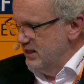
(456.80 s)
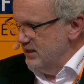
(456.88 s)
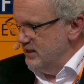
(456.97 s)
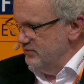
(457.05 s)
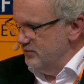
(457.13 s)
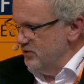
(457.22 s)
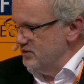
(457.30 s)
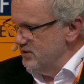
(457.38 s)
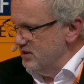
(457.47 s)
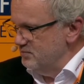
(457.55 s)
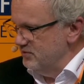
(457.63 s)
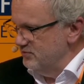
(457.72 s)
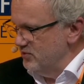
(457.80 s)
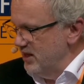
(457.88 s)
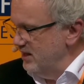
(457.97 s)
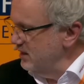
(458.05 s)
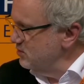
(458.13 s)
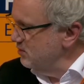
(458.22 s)
For example, for
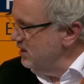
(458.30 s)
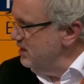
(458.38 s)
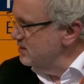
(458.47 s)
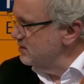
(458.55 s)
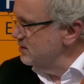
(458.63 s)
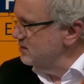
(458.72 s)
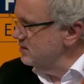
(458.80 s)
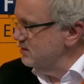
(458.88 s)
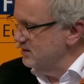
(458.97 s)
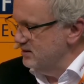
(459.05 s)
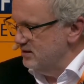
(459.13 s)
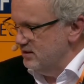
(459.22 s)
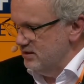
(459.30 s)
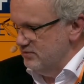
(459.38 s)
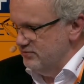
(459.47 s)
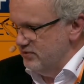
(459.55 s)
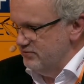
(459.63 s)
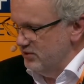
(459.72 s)
electrolyzers,
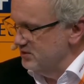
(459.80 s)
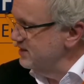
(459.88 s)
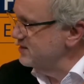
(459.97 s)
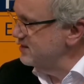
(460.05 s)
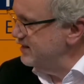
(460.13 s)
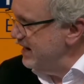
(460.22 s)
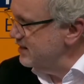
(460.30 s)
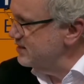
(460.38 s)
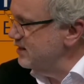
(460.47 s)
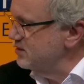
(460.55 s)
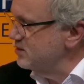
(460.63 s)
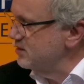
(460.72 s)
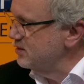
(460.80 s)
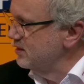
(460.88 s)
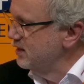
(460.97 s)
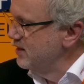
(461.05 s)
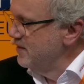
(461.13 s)
for fuel cell stacks and so on.